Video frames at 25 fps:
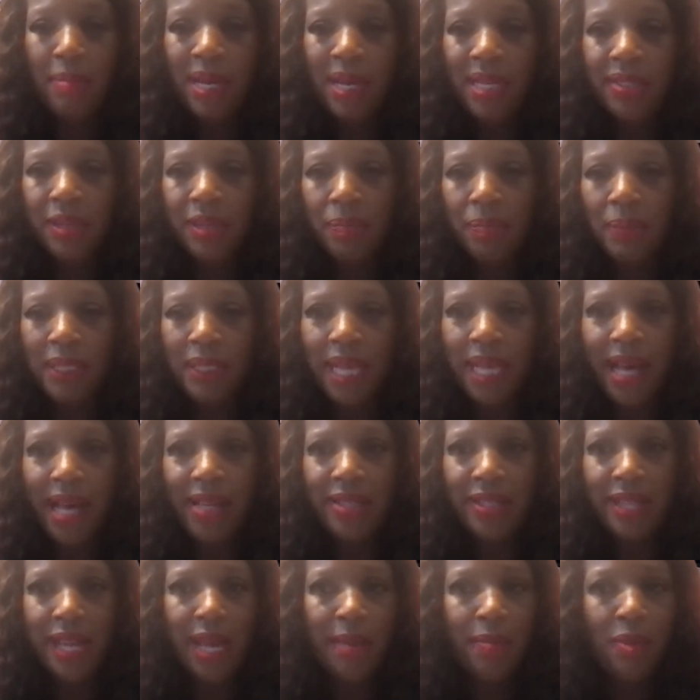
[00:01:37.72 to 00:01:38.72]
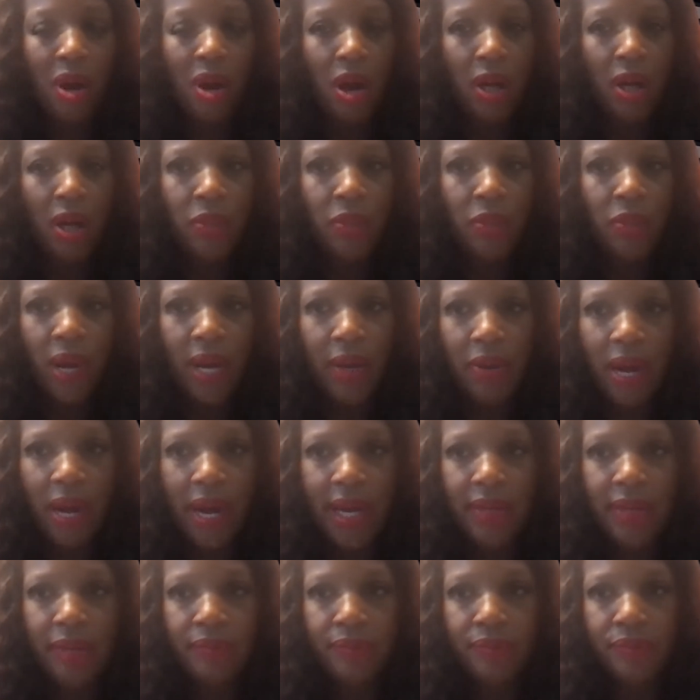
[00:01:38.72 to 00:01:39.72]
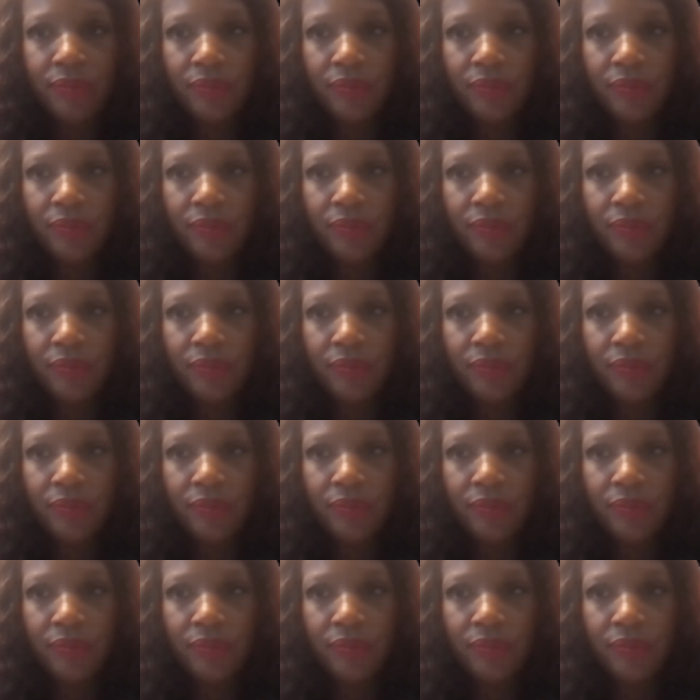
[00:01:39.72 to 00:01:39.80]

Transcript: mess up a last name all the way, right?